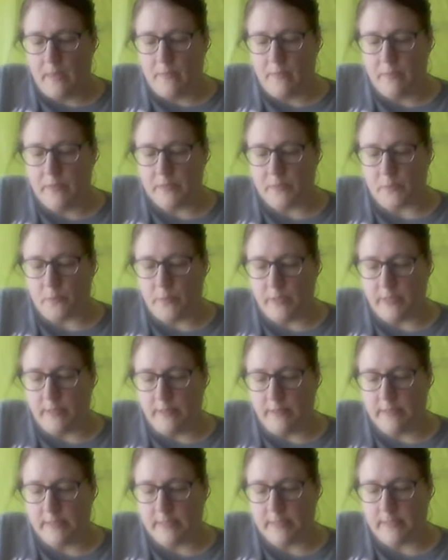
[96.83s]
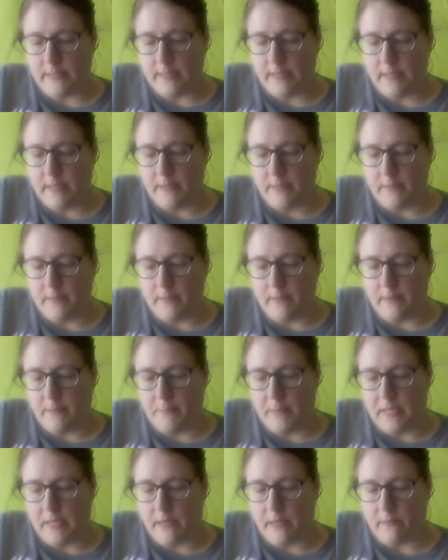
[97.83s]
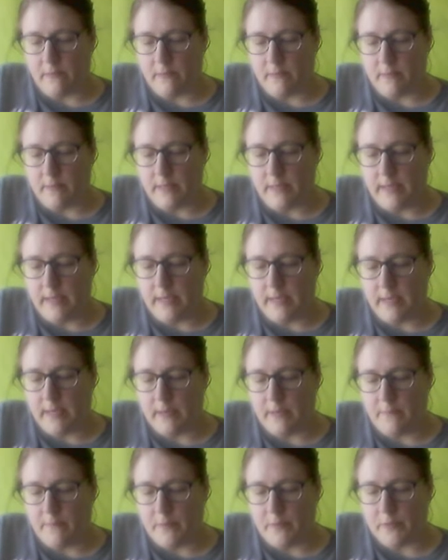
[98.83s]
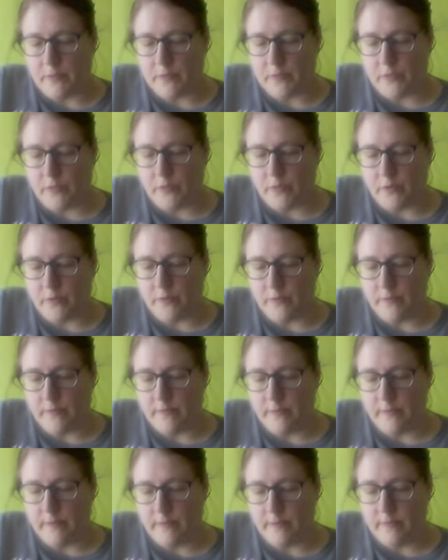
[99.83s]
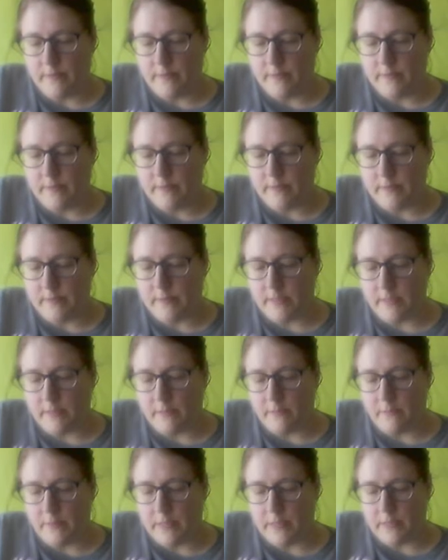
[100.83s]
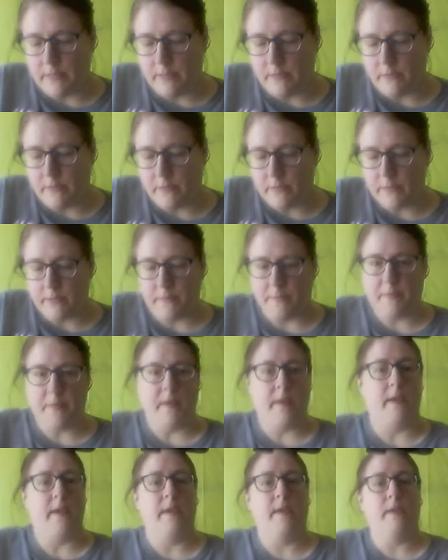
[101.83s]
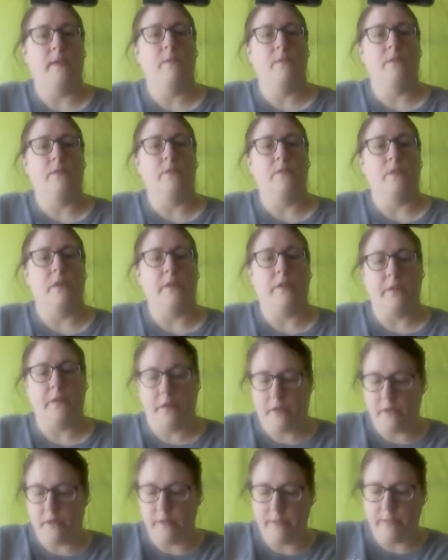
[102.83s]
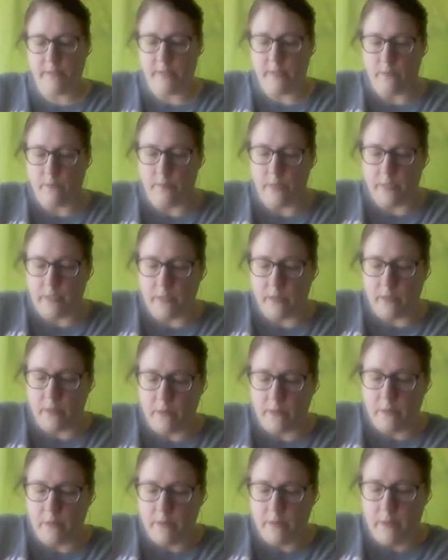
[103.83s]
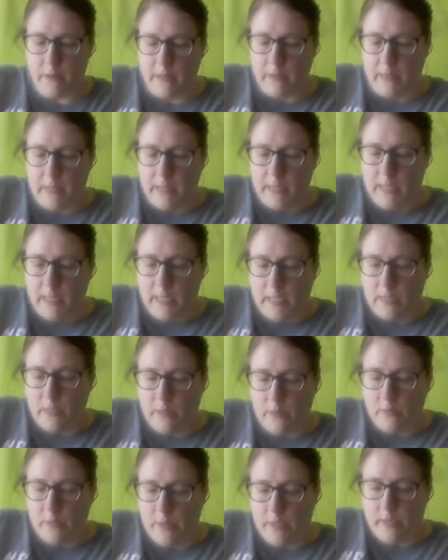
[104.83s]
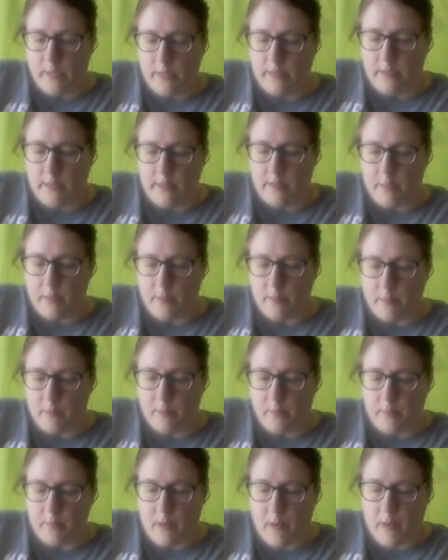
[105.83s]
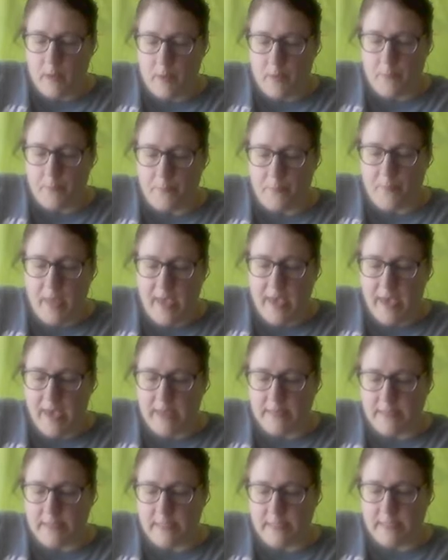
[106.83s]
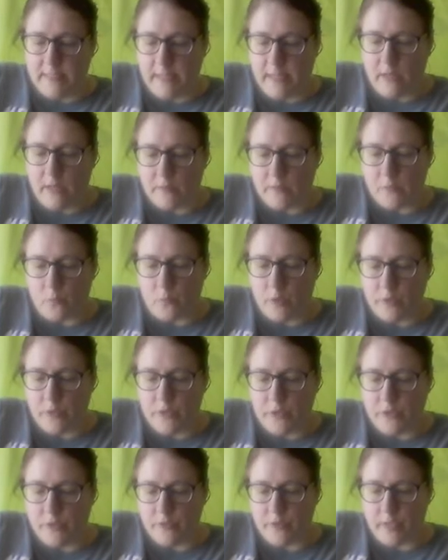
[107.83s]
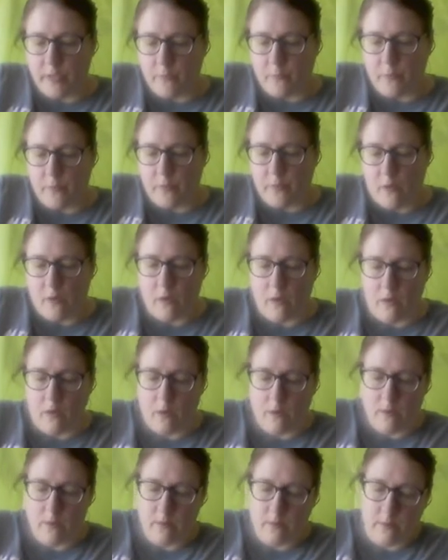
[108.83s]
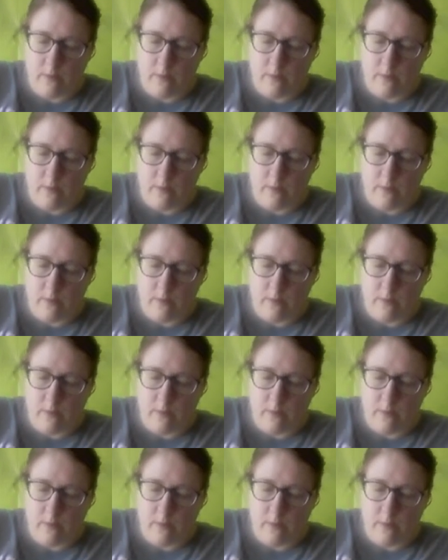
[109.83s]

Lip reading: this realistic and make it look like there's curtains in the window or something, you can draw your curtains in the window. You can add details once you're done with all